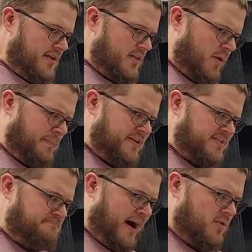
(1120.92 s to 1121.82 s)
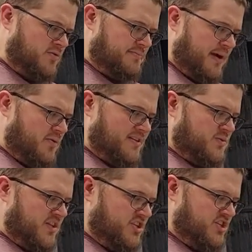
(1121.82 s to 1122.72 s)
The weapon is bound to my wrist
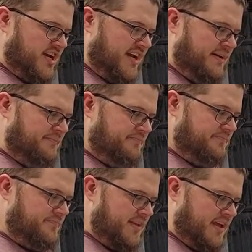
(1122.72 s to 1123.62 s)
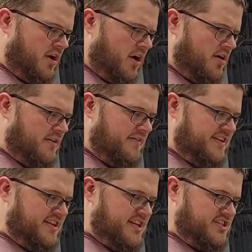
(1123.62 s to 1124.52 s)
with a chain in honor of the
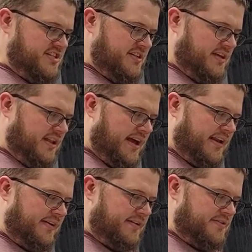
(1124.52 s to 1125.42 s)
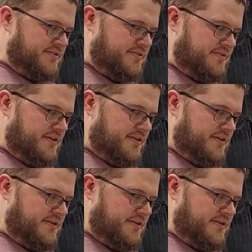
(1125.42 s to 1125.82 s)
Deshian gladiators.